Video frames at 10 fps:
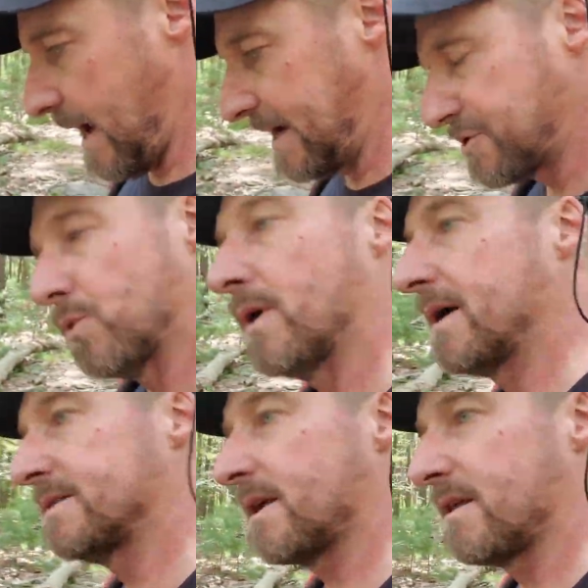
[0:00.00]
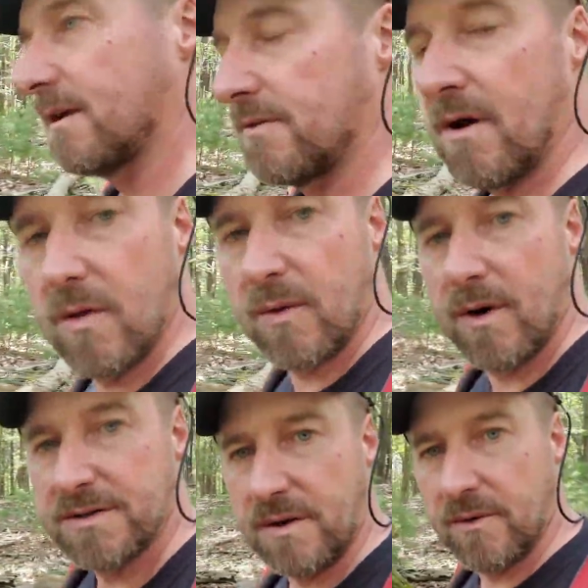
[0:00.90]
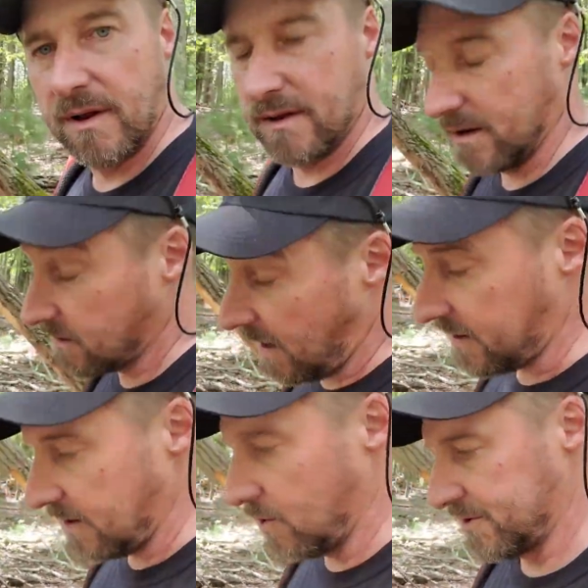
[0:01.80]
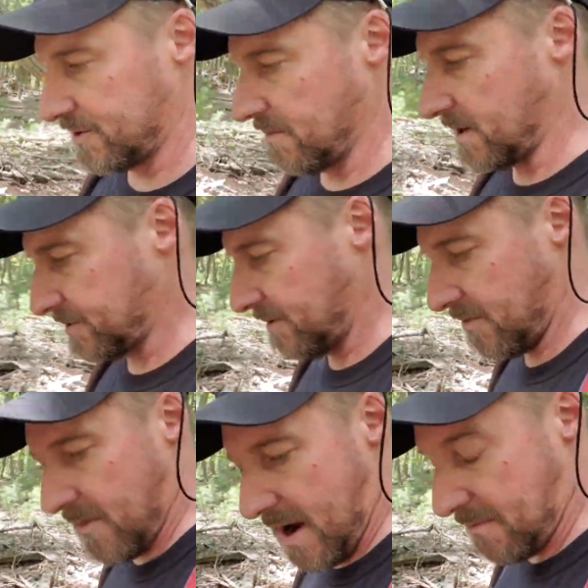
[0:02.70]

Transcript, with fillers: angel wings, I think, are the only ones that really look like the oyster mushroom, in my